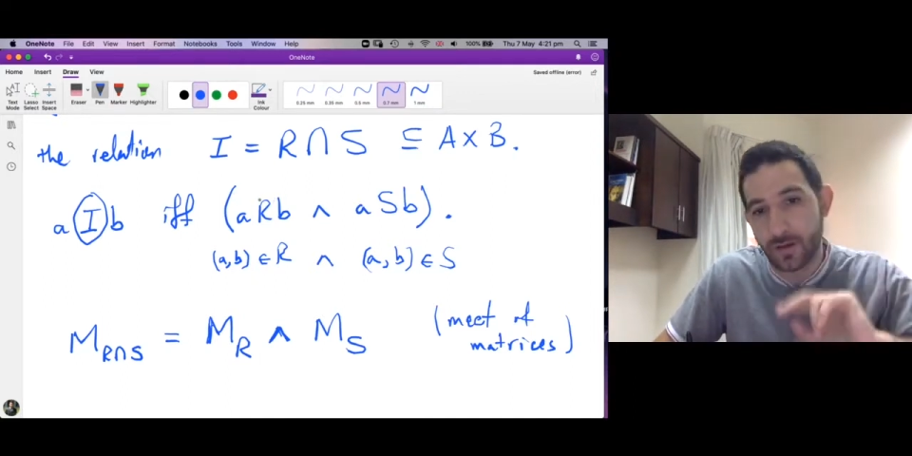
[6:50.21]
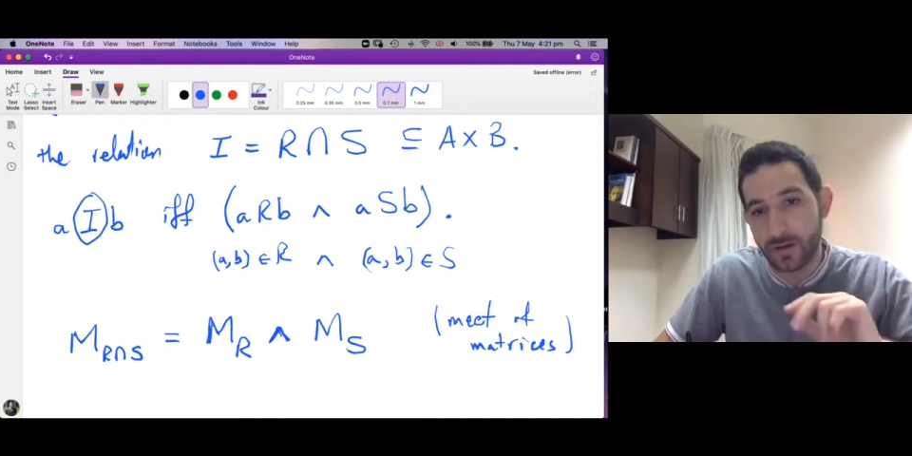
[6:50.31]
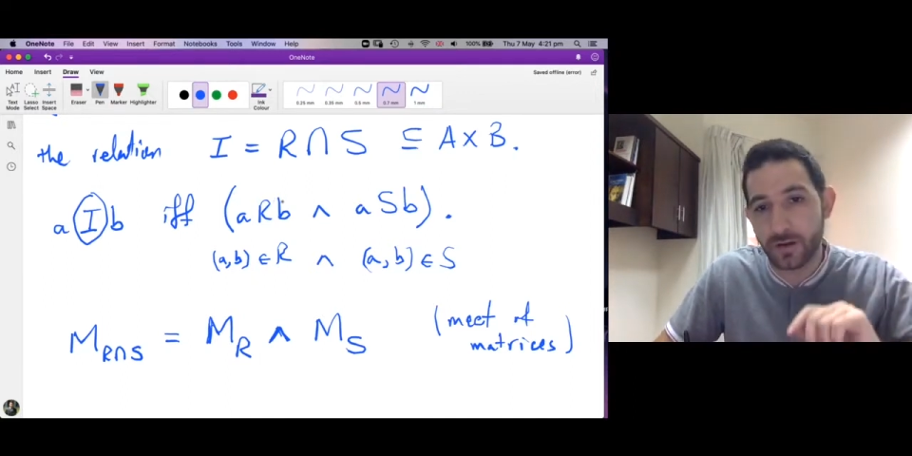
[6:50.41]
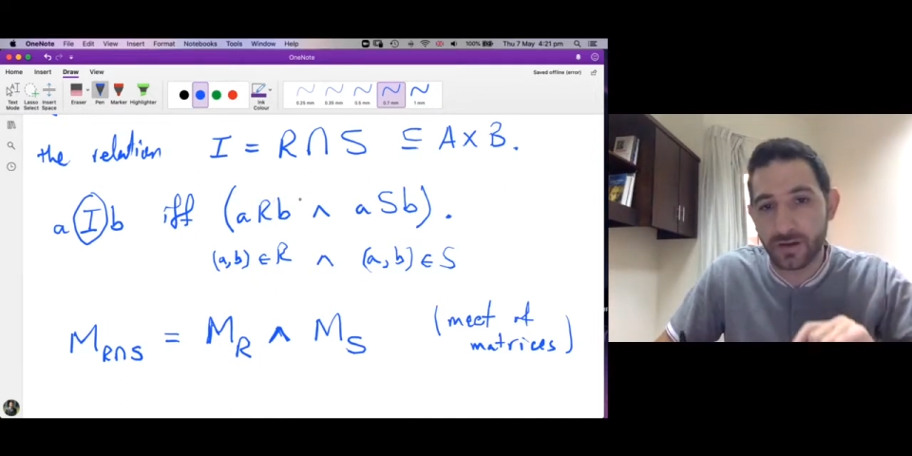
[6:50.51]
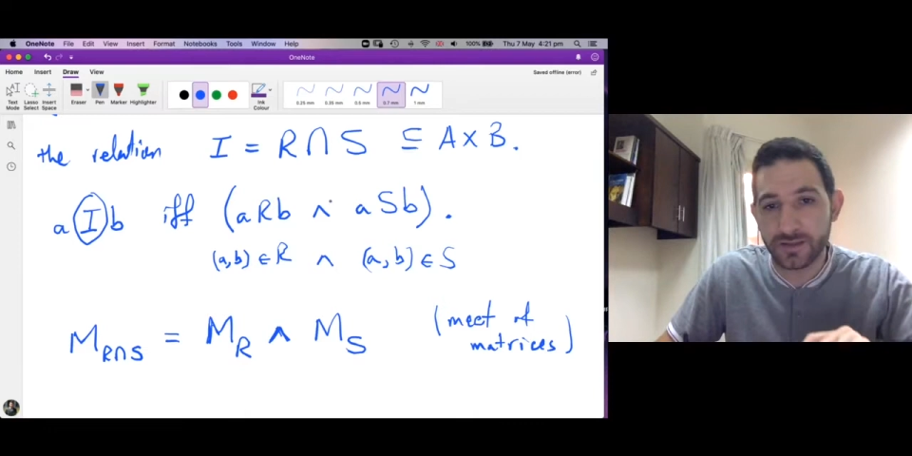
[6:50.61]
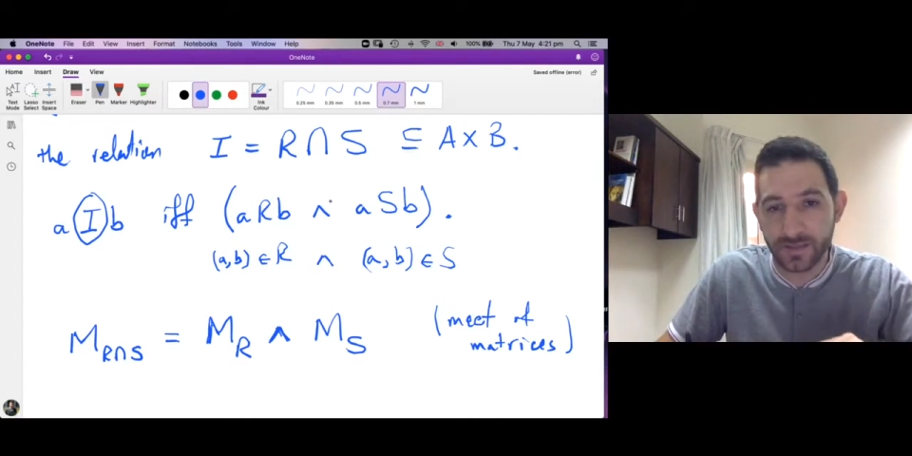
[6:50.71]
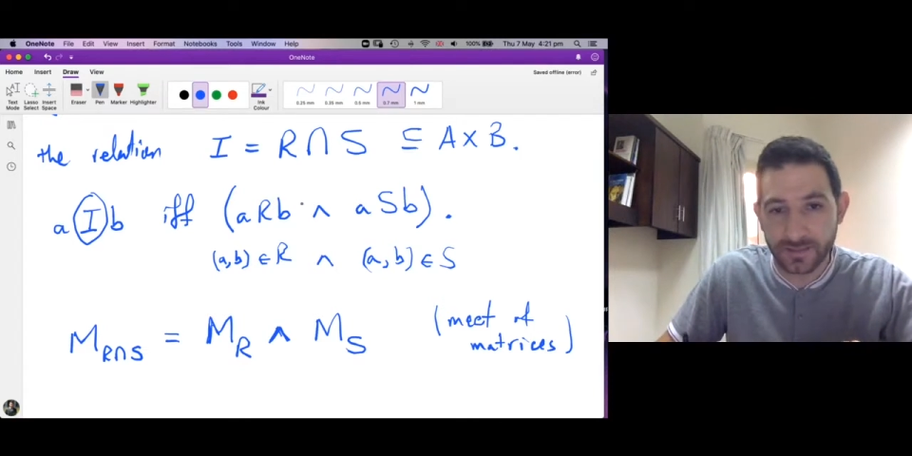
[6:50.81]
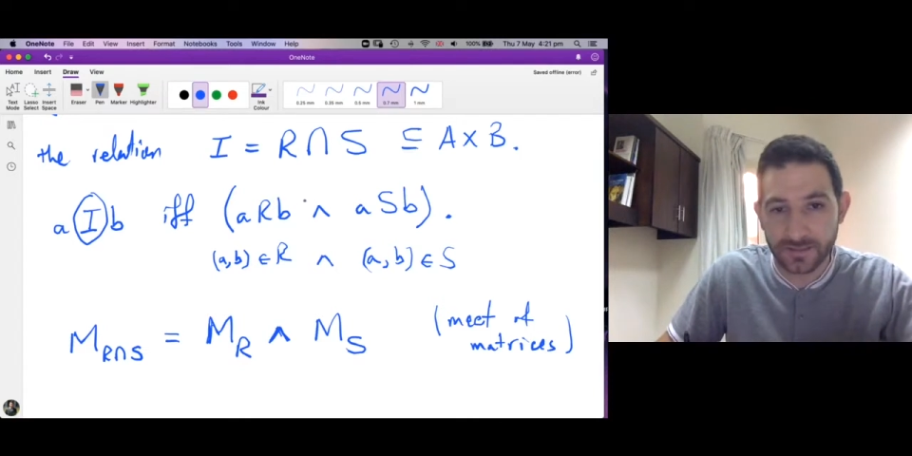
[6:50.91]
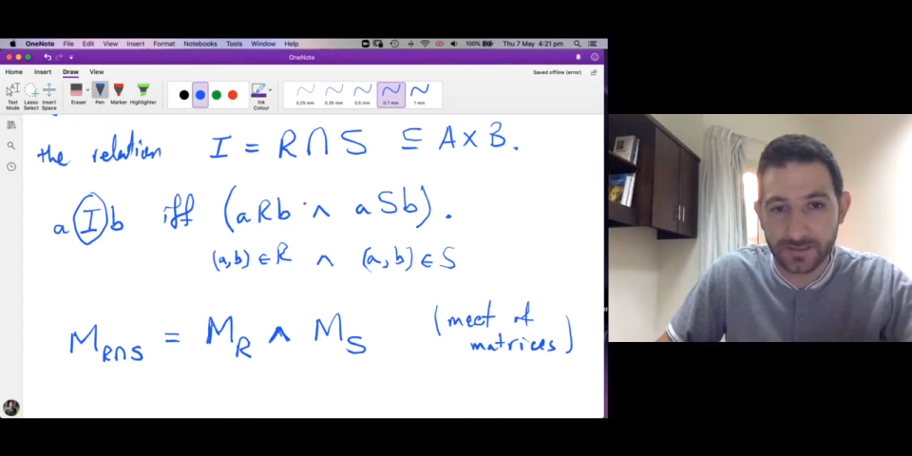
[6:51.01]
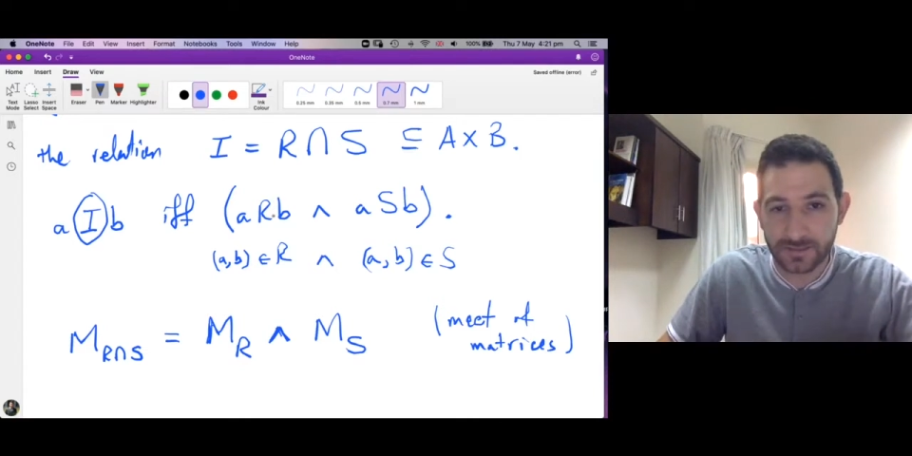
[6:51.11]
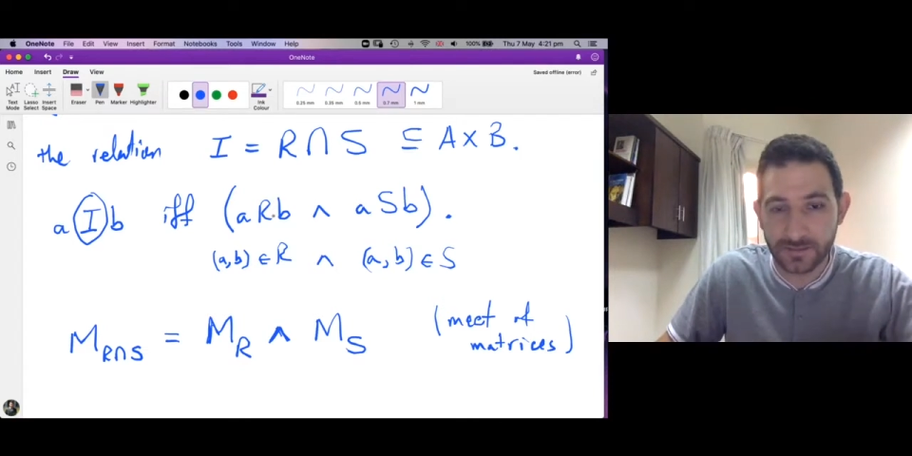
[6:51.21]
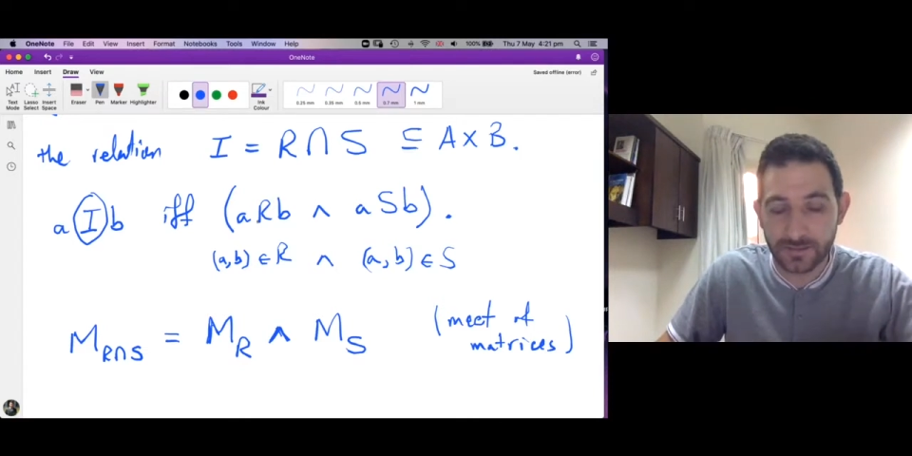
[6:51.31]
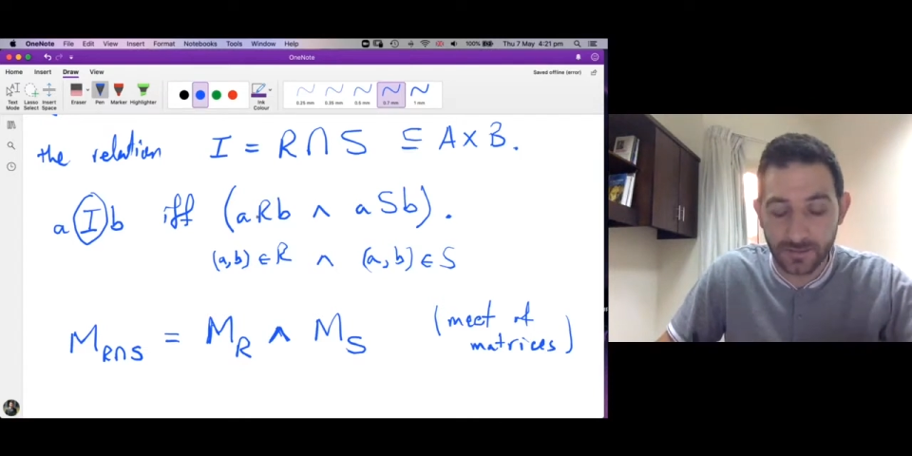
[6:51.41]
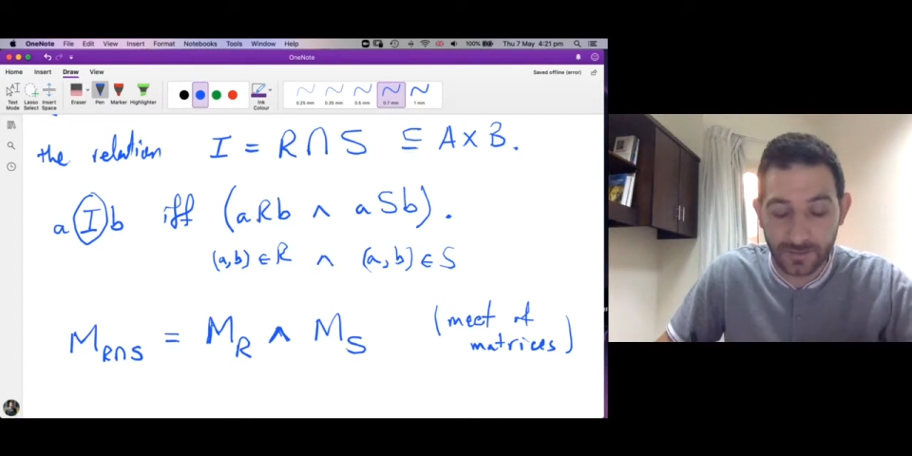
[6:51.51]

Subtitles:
R and S